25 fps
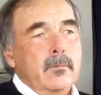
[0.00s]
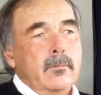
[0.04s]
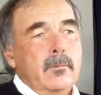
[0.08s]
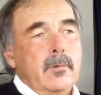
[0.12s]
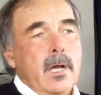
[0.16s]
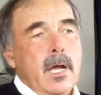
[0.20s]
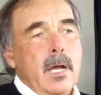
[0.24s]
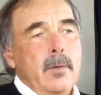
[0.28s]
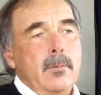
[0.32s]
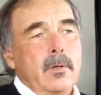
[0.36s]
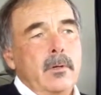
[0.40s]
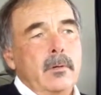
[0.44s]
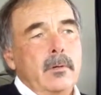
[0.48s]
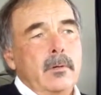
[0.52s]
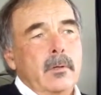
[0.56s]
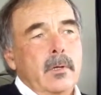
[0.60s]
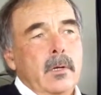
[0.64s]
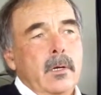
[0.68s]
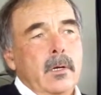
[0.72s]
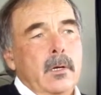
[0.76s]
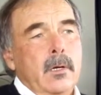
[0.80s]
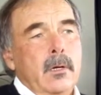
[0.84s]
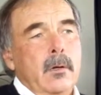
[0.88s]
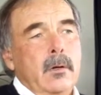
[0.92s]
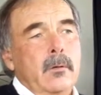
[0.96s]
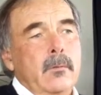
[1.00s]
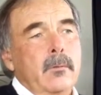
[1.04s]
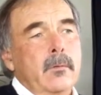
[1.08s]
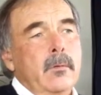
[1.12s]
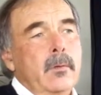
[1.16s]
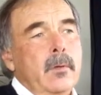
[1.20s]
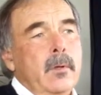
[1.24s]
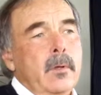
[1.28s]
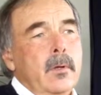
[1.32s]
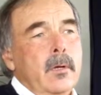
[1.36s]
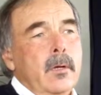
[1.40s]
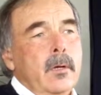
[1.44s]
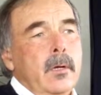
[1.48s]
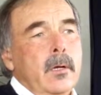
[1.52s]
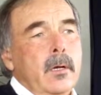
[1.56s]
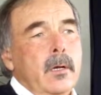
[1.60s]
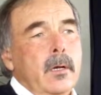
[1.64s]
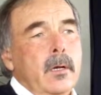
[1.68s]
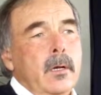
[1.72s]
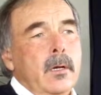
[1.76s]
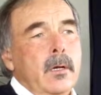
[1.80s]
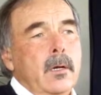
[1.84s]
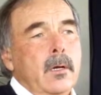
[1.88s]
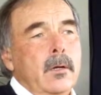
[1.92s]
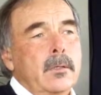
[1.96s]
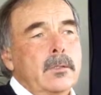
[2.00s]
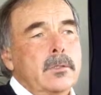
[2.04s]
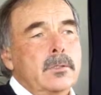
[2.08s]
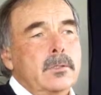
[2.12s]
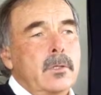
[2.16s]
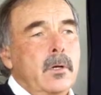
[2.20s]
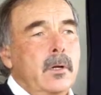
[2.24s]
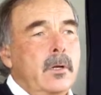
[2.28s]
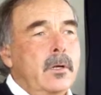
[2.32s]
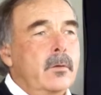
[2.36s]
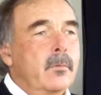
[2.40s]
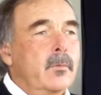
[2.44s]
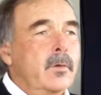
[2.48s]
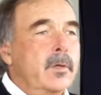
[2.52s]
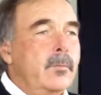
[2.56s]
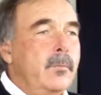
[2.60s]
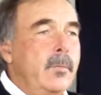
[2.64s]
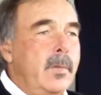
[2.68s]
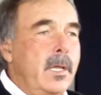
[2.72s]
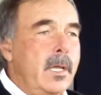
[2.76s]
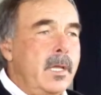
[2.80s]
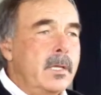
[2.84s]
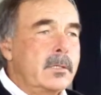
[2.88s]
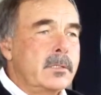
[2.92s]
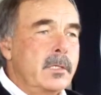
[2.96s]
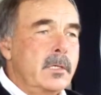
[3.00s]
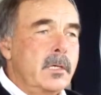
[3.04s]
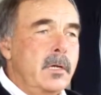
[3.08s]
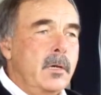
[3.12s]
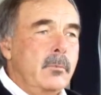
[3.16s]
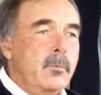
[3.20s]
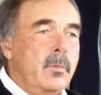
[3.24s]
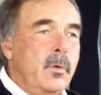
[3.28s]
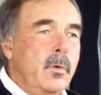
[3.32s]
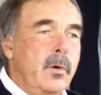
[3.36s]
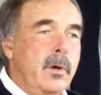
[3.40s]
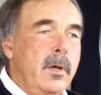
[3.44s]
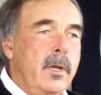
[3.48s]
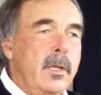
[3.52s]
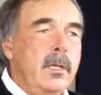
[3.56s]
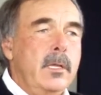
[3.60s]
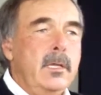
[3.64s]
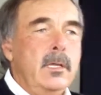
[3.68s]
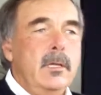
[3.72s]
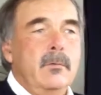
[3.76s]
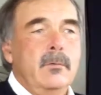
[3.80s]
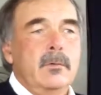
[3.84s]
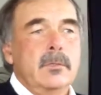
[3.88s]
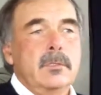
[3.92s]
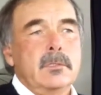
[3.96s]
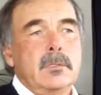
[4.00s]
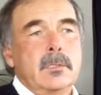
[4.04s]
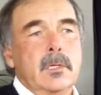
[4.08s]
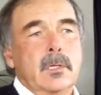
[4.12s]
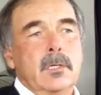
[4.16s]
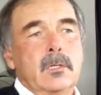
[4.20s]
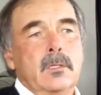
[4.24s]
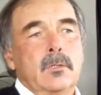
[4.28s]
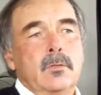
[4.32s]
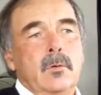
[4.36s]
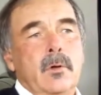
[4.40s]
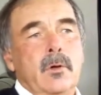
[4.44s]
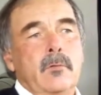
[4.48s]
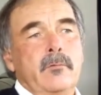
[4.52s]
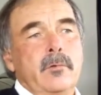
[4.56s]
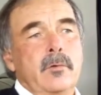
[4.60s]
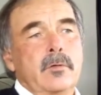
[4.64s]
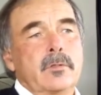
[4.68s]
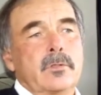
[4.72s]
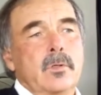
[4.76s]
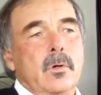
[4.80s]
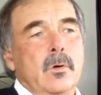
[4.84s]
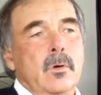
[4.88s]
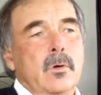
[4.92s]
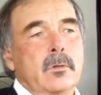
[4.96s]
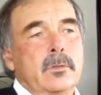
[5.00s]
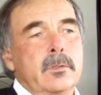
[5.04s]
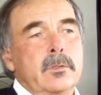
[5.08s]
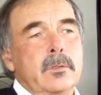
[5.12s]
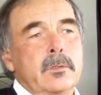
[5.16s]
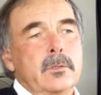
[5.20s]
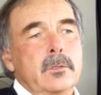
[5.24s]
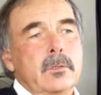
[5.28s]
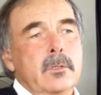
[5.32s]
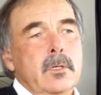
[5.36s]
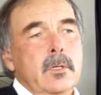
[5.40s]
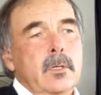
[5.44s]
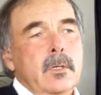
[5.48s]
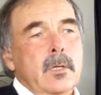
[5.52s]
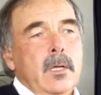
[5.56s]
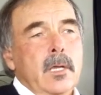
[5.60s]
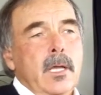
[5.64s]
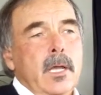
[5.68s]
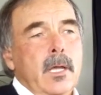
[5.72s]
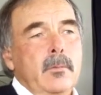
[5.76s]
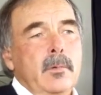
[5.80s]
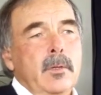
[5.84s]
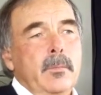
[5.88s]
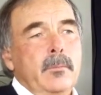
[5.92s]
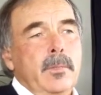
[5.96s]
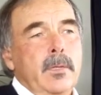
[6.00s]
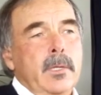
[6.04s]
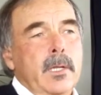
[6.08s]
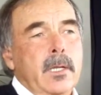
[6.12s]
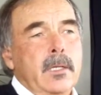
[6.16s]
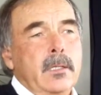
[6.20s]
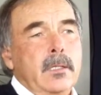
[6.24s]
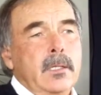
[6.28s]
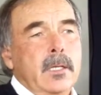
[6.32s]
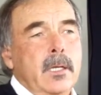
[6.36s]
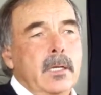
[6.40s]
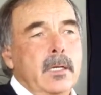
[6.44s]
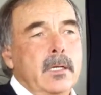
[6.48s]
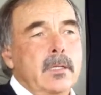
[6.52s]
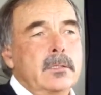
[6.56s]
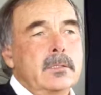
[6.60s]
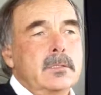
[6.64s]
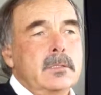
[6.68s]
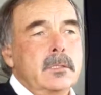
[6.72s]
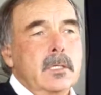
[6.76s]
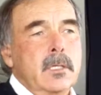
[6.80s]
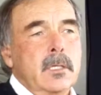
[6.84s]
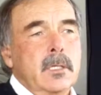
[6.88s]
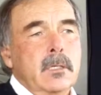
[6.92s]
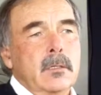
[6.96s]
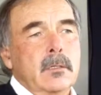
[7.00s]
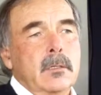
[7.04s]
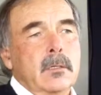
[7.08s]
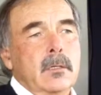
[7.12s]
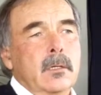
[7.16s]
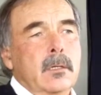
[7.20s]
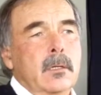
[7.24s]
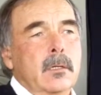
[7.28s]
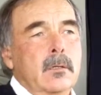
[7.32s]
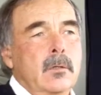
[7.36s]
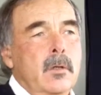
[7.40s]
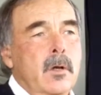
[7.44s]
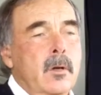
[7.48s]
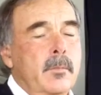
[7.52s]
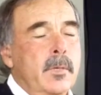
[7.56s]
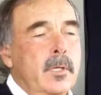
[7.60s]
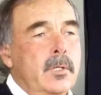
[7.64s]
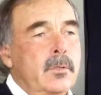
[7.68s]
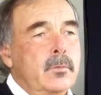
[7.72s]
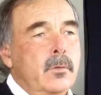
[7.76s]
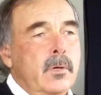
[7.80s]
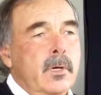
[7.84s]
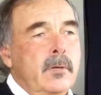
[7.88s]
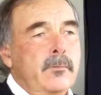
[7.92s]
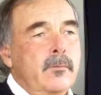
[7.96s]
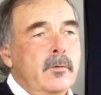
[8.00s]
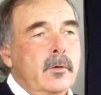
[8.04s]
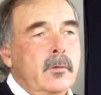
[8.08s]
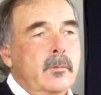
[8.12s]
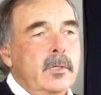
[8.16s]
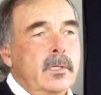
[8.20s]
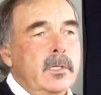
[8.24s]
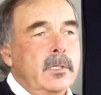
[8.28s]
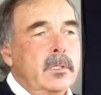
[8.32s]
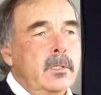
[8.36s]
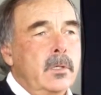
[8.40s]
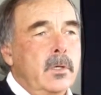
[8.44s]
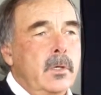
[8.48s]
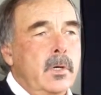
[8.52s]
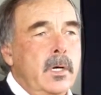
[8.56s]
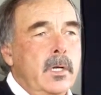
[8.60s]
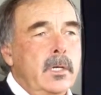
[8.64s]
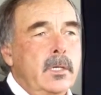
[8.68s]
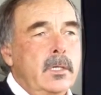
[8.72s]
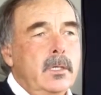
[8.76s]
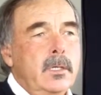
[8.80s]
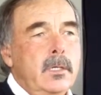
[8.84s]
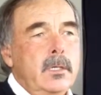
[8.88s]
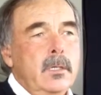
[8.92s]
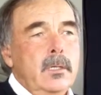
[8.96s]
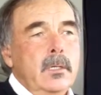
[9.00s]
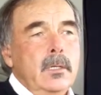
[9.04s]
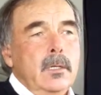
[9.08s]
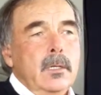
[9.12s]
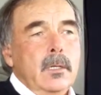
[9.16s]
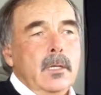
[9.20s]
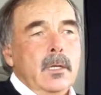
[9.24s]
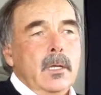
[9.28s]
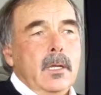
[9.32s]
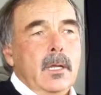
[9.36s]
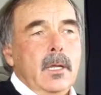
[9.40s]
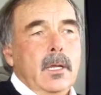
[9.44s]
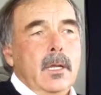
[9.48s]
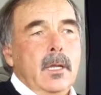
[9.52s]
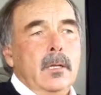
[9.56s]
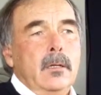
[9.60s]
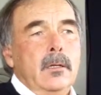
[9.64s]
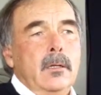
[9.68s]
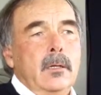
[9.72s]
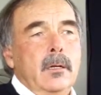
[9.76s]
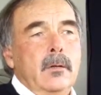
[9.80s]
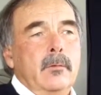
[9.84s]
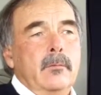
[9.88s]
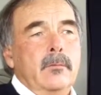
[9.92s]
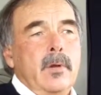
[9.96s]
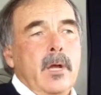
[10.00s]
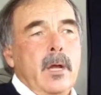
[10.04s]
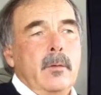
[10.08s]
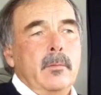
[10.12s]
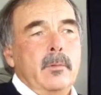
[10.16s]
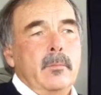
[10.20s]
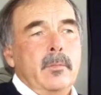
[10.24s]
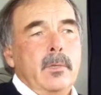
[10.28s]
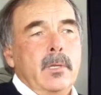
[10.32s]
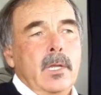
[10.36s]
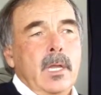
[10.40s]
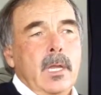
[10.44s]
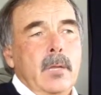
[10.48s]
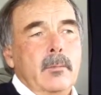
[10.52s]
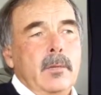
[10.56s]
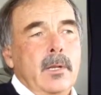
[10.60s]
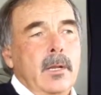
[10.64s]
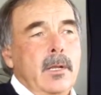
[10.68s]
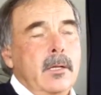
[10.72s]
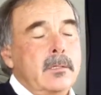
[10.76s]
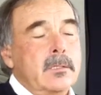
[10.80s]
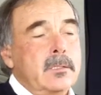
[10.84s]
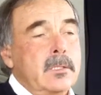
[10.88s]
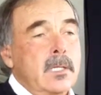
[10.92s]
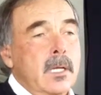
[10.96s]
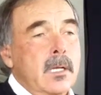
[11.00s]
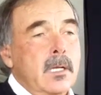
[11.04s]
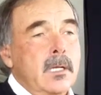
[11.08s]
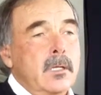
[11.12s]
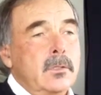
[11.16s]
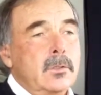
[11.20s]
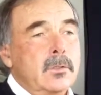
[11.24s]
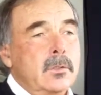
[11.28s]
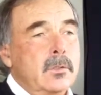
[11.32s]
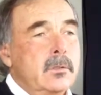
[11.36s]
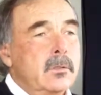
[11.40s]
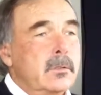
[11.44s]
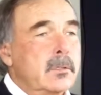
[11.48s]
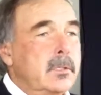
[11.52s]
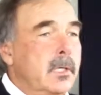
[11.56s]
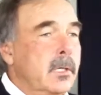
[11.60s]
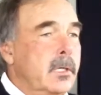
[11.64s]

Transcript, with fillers: Robert uh, uh started with me as a young boy. He was uh, 12 years old and I've been playing tennis in uh, Long Beach, where I formerly taught, and uh, Robert became an outstanding junior